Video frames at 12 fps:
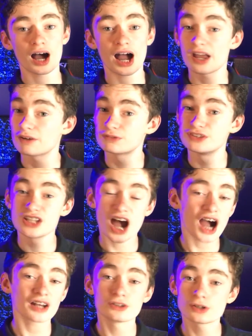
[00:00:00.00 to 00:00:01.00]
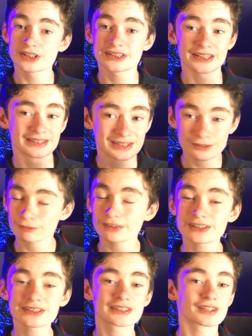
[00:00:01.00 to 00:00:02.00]
I have not noticed a
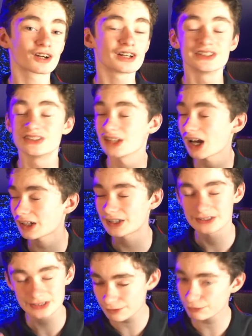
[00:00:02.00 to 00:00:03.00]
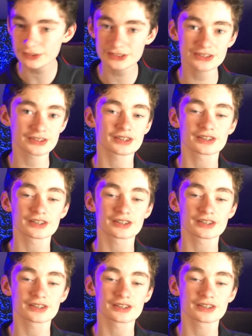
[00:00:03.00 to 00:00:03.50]
difference. There is not a difference.